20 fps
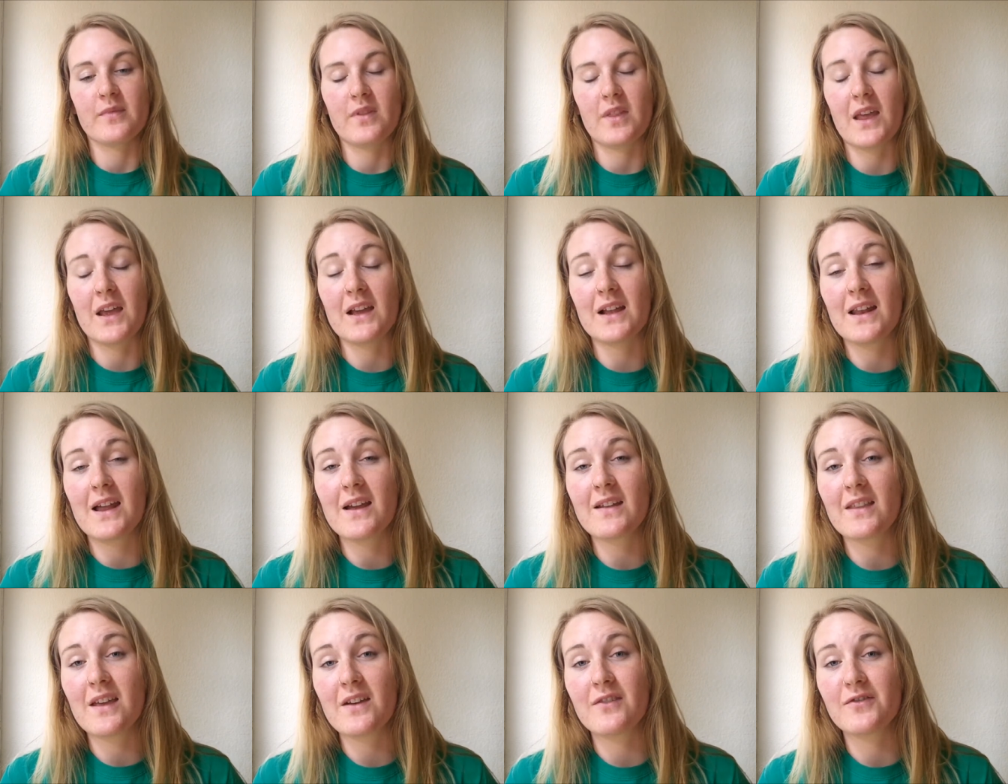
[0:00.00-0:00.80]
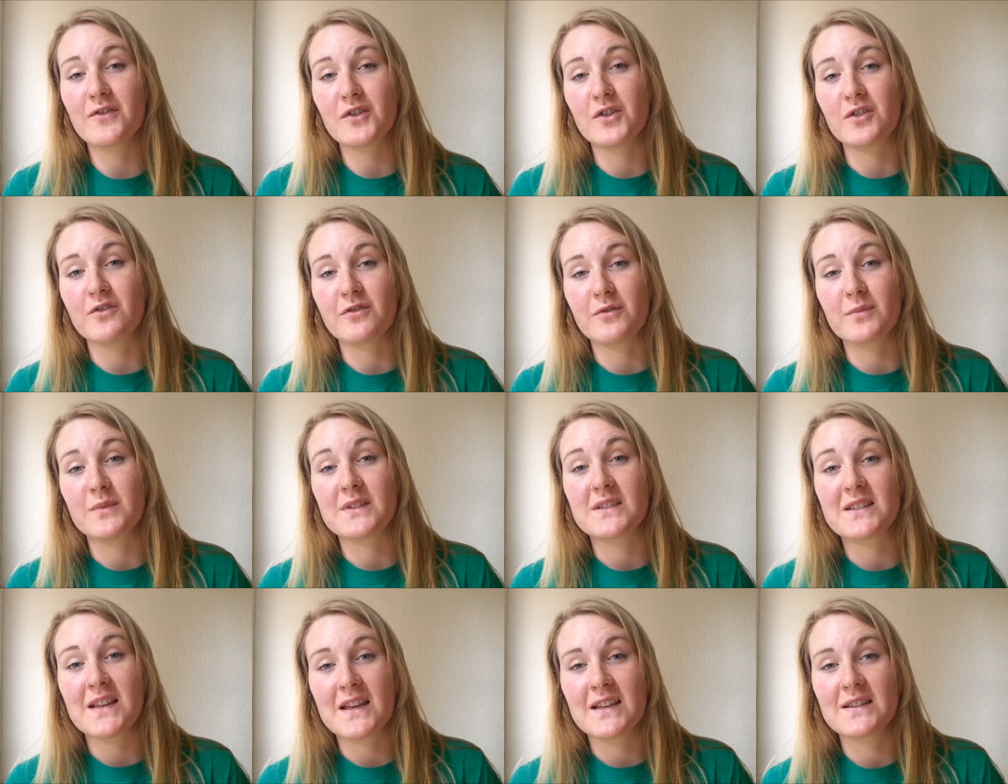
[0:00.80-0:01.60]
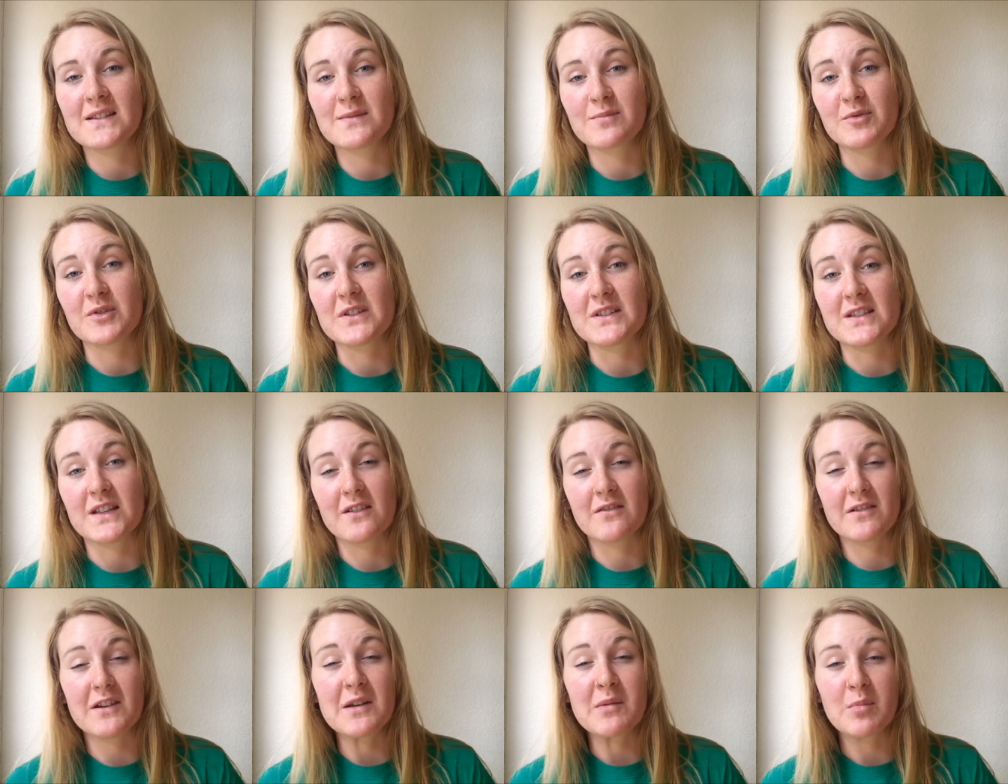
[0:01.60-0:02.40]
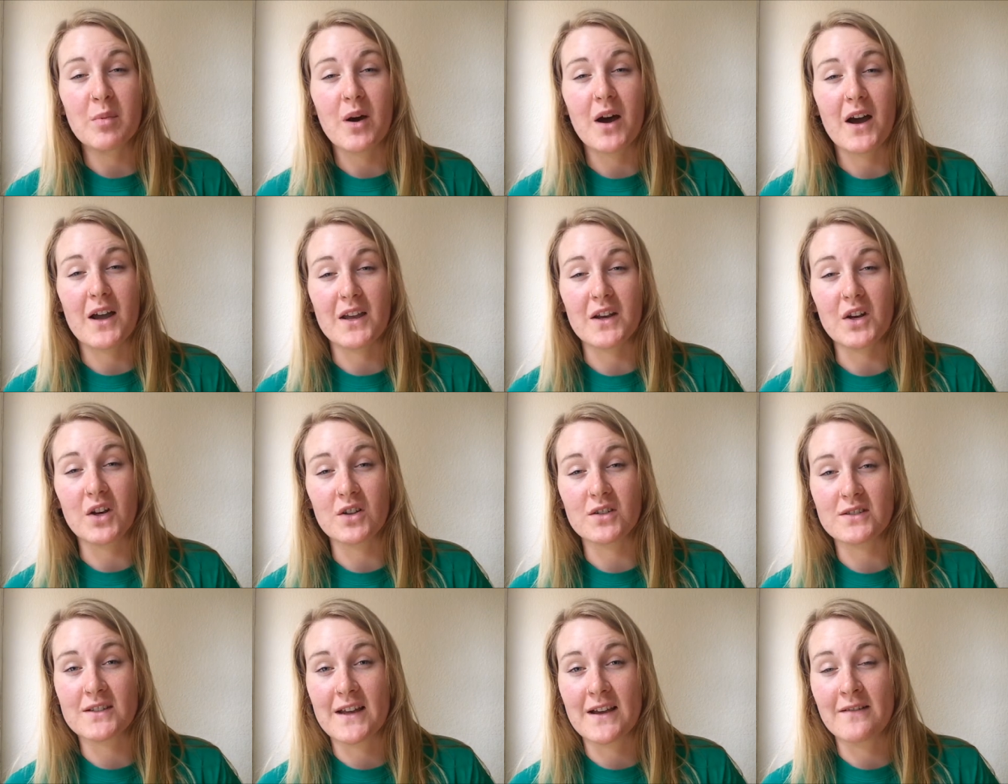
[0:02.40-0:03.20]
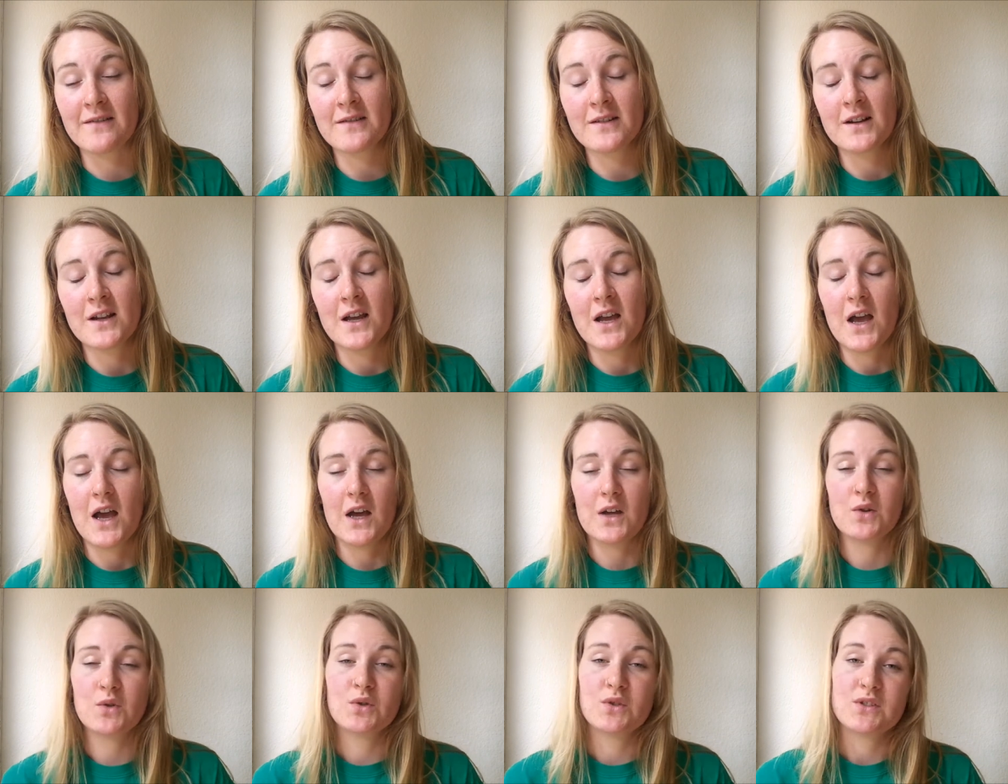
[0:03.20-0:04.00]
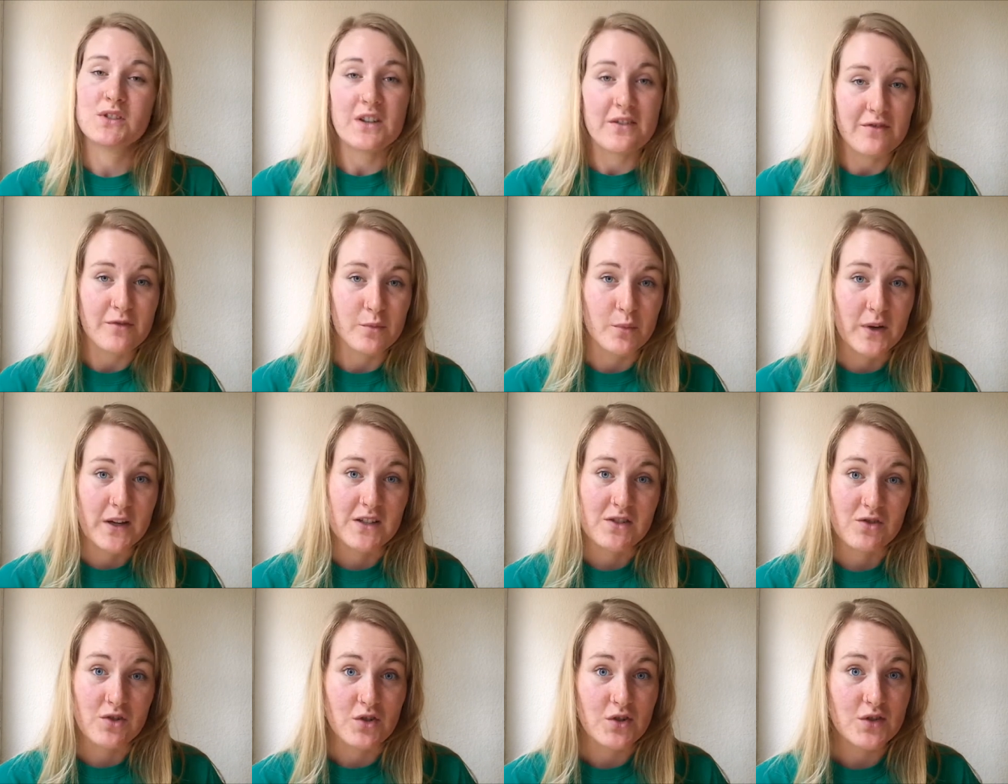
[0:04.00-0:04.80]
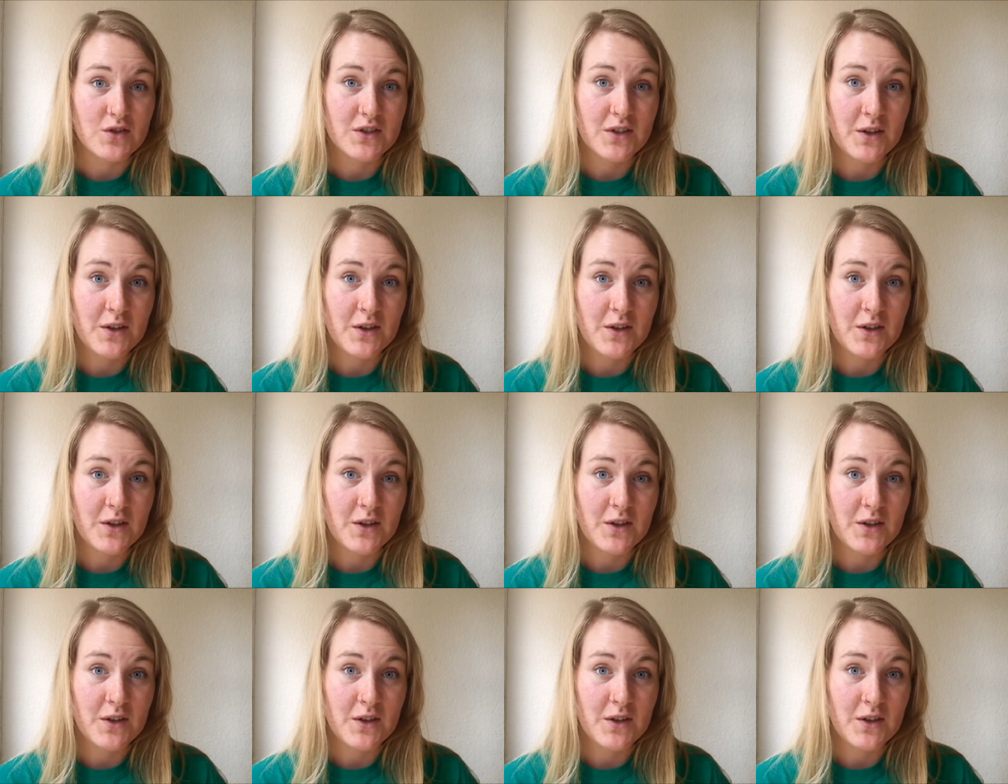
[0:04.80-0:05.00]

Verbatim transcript: They collect their food from the Sainsbury's at Green Park in Odd Down and also from Waitrose.